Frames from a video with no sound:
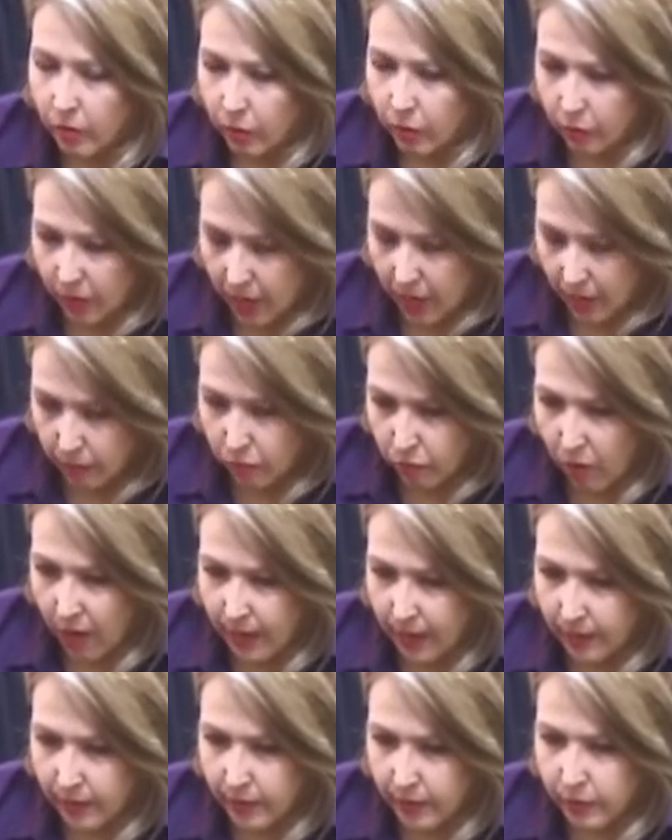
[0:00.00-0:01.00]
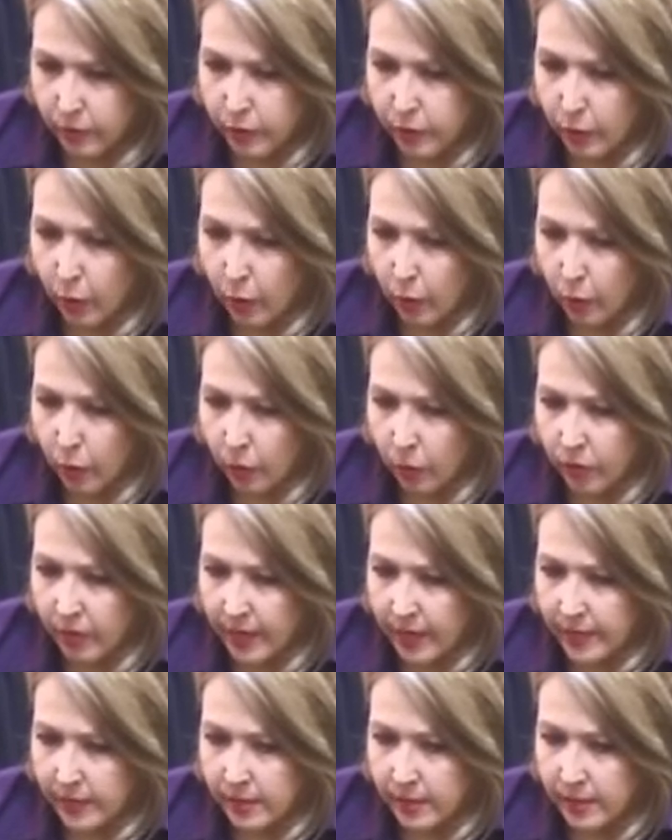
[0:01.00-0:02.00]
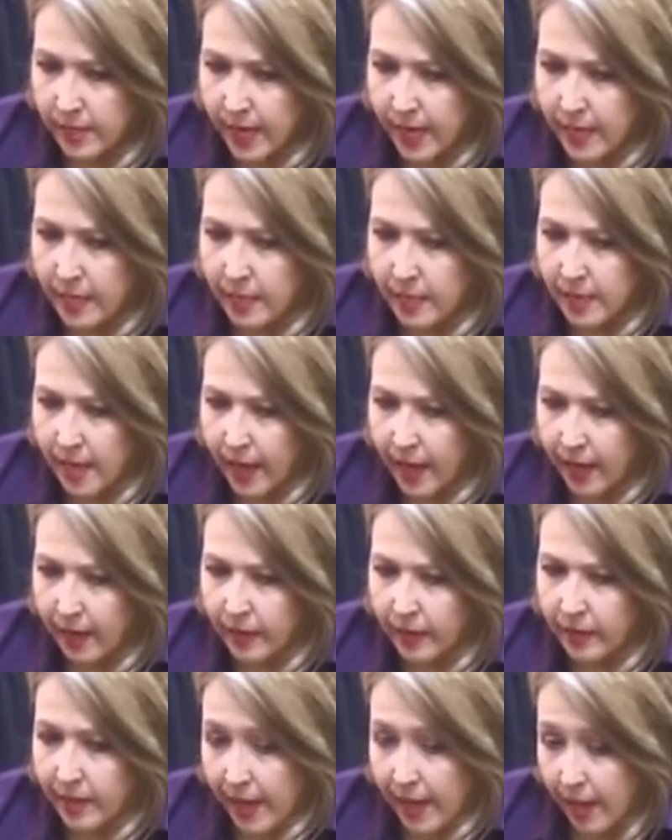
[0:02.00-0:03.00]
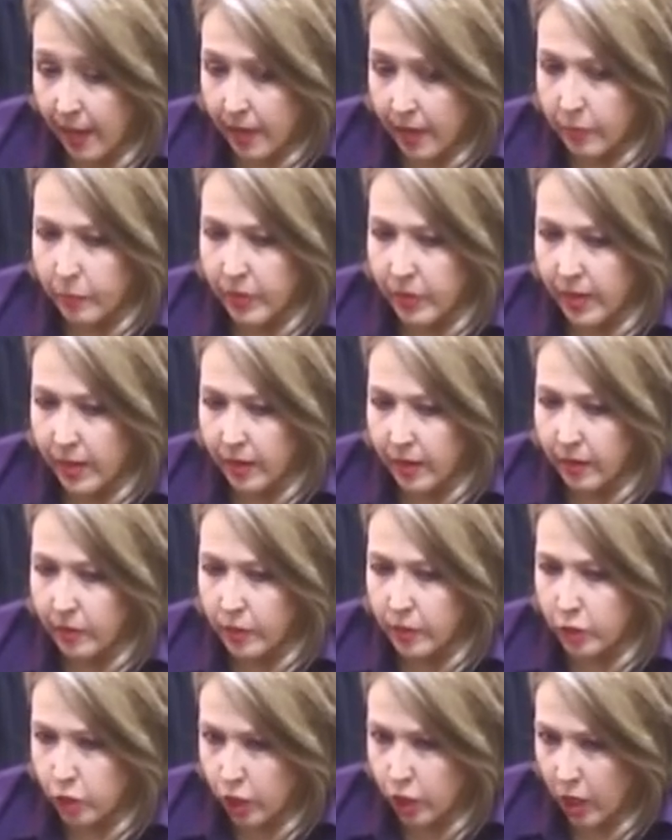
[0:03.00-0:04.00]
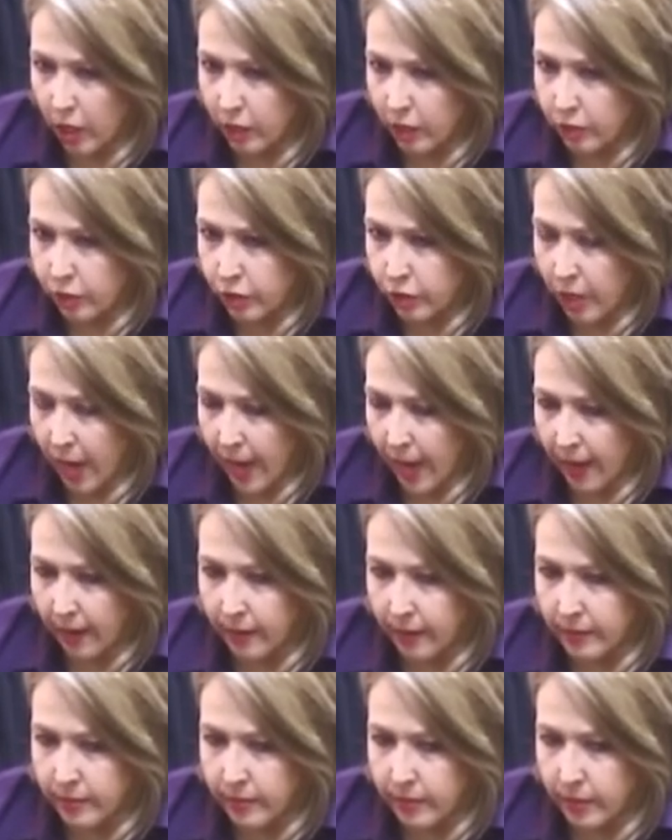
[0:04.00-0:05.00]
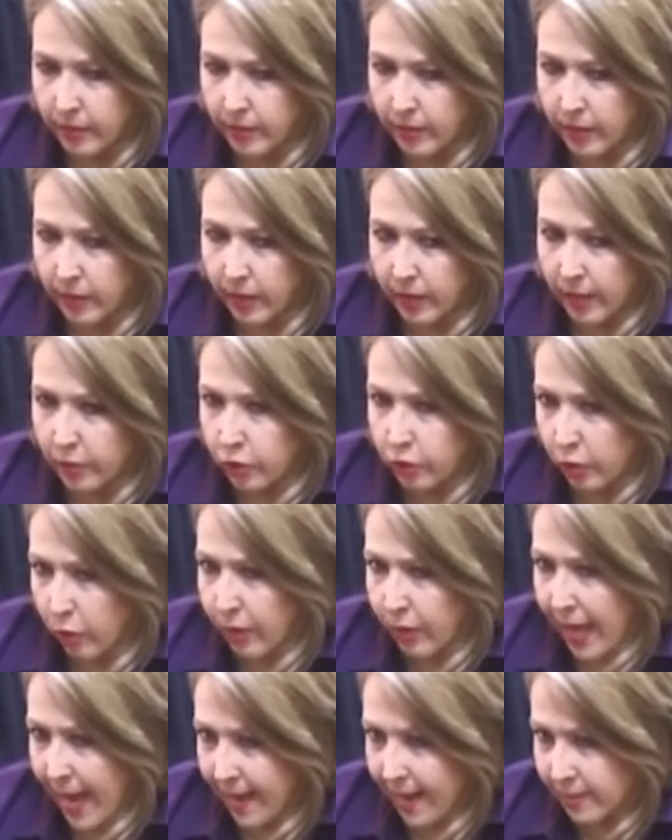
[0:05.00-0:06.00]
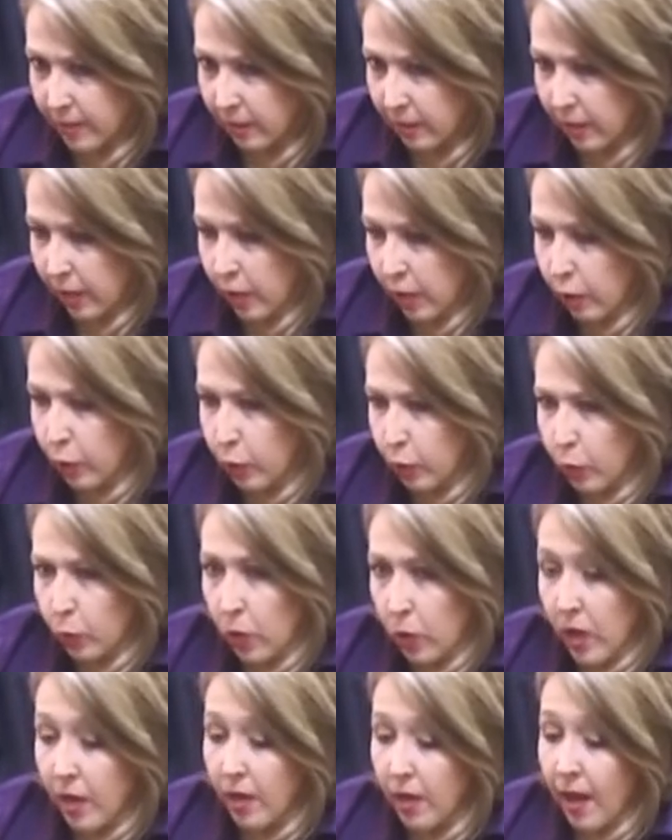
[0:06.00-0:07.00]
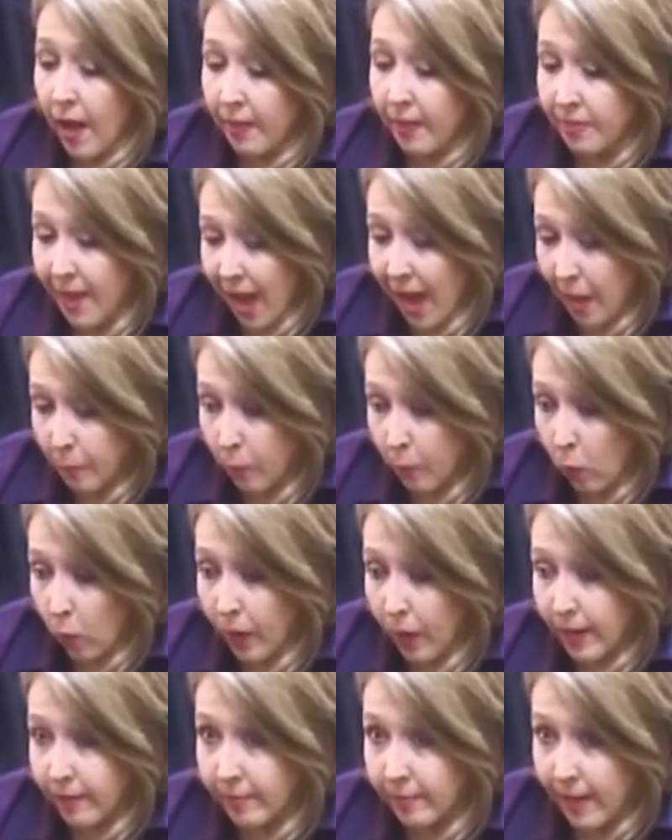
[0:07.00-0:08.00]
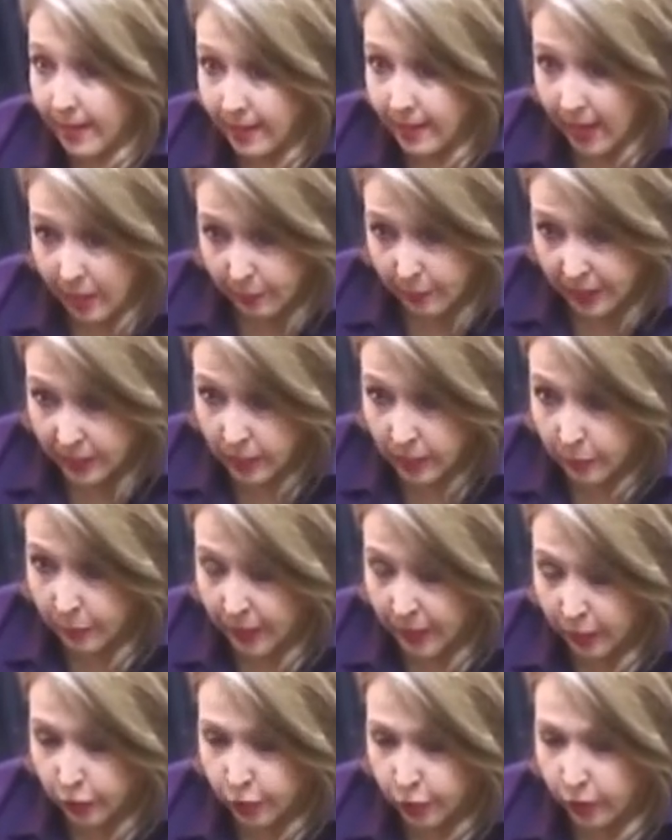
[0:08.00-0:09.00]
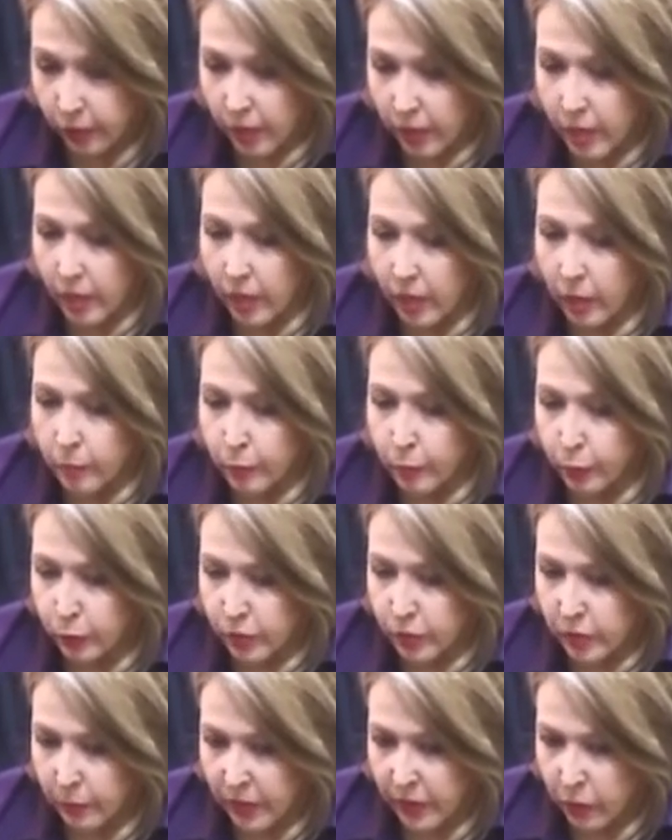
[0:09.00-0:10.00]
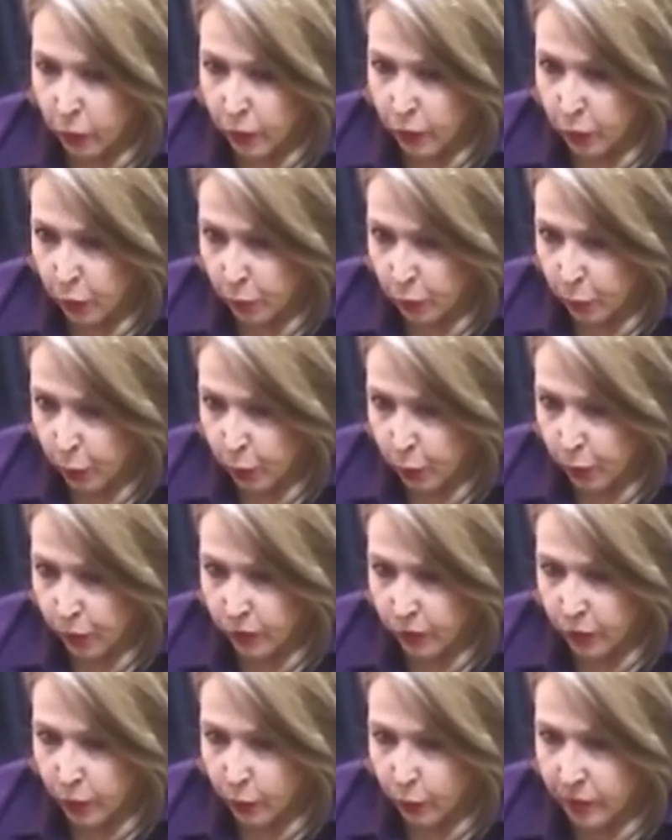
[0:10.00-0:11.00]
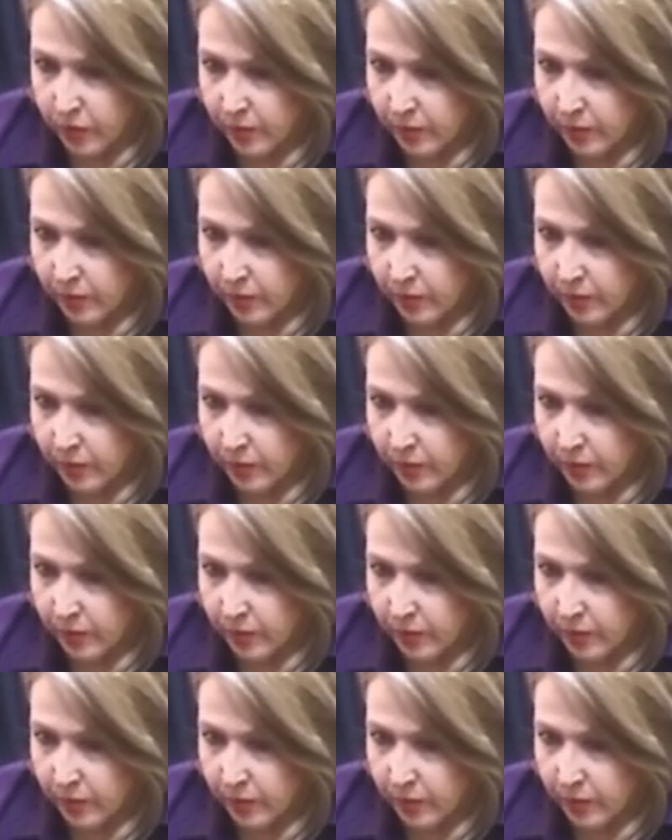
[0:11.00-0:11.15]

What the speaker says: Okay, right. And so they stated that they, being the judge and Joe Casserly, who at that point then came into the picture. Bruce Smith was removed, who was the